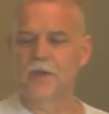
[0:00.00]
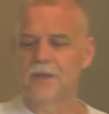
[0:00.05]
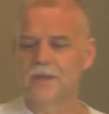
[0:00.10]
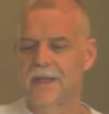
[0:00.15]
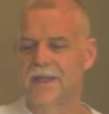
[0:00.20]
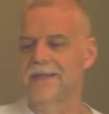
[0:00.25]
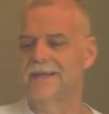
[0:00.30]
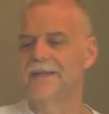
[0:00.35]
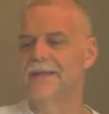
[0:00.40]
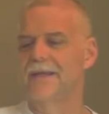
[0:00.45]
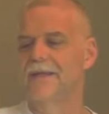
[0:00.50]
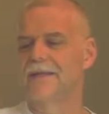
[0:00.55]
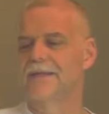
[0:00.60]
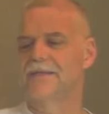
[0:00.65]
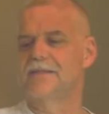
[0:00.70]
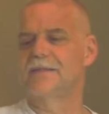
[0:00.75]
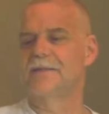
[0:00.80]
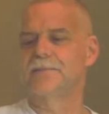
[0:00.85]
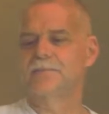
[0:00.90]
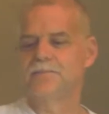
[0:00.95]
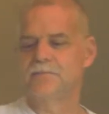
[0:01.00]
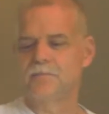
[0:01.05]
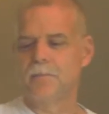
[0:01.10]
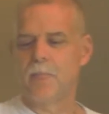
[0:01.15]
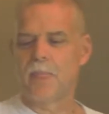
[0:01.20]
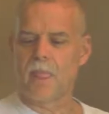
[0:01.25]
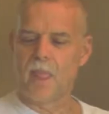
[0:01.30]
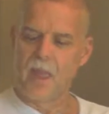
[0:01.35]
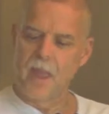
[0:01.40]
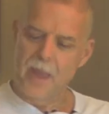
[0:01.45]
looking like this.
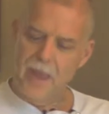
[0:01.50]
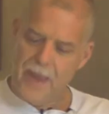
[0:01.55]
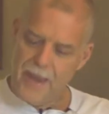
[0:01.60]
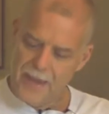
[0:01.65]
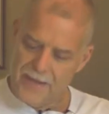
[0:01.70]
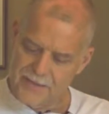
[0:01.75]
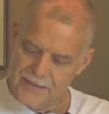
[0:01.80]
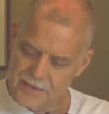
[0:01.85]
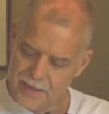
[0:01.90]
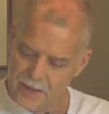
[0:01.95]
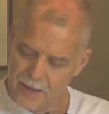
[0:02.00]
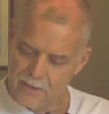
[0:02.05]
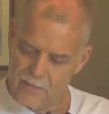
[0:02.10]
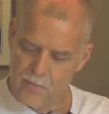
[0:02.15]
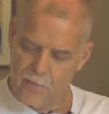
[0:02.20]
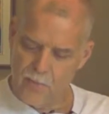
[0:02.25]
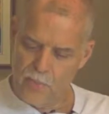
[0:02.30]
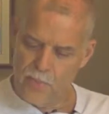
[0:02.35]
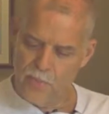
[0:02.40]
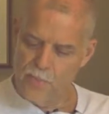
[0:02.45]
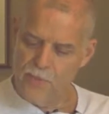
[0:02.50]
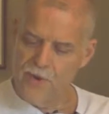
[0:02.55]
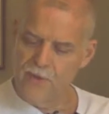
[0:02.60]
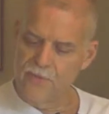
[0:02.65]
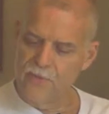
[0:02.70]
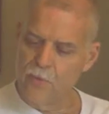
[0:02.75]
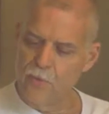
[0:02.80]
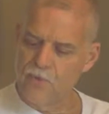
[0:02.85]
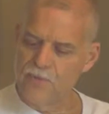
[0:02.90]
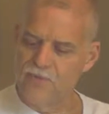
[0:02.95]
And it's got 3
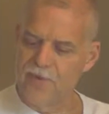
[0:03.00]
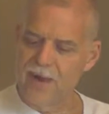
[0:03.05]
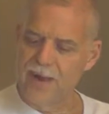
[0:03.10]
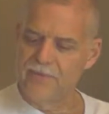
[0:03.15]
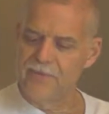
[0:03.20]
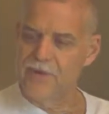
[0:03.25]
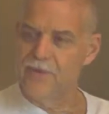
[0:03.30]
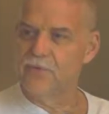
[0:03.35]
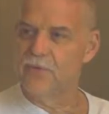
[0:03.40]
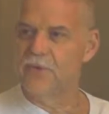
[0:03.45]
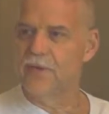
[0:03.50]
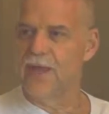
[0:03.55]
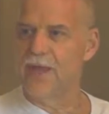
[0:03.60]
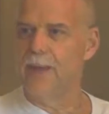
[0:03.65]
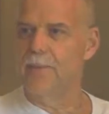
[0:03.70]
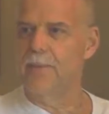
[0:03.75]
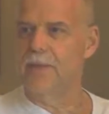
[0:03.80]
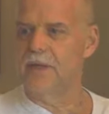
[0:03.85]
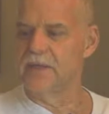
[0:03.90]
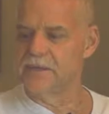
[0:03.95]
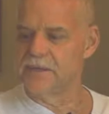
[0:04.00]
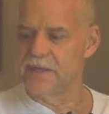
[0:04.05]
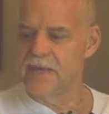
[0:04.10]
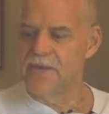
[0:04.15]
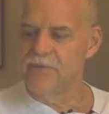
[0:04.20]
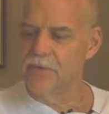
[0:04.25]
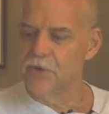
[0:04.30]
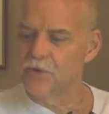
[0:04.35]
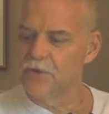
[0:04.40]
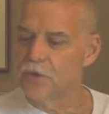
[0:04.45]
or 4 or 5 different laminates,
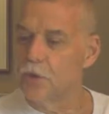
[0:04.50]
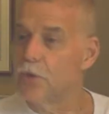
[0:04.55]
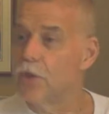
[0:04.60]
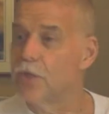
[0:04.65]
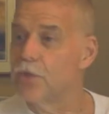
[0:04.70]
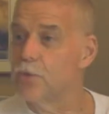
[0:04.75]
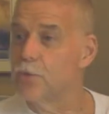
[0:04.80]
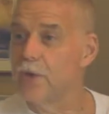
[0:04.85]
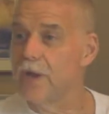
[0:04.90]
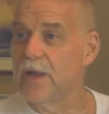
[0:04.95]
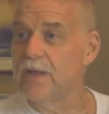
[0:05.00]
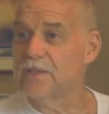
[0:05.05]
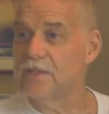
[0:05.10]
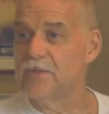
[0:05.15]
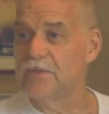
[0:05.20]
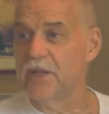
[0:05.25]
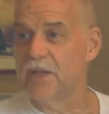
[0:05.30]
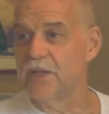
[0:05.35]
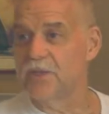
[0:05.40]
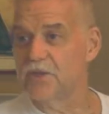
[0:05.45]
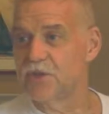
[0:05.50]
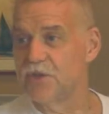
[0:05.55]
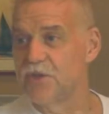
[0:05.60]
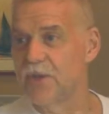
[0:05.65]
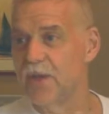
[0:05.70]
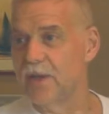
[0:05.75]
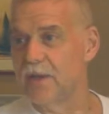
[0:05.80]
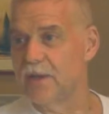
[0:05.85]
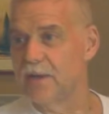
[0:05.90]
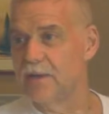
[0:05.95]
even though it's only 3/8 of an inch
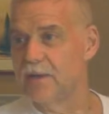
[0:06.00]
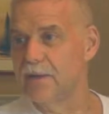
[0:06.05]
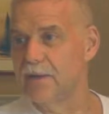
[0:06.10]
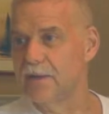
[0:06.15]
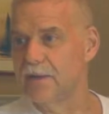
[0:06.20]
thick.